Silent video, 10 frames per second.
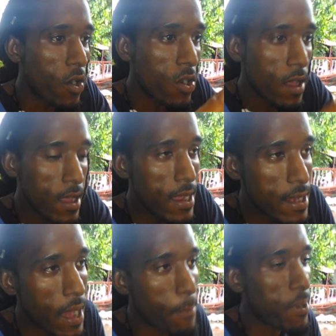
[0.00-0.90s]
eat that
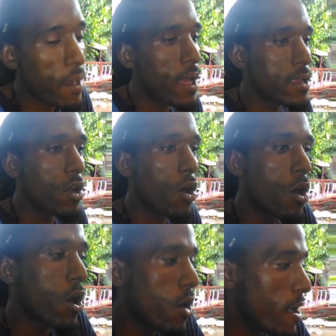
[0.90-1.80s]
plant or
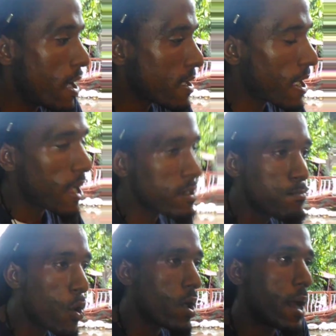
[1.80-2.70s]
cut that and smoke
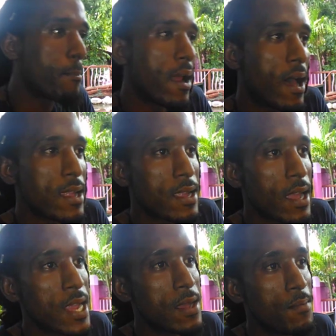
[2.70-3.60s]
that plant, you
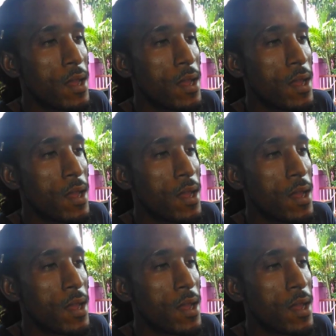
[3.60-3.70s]
know?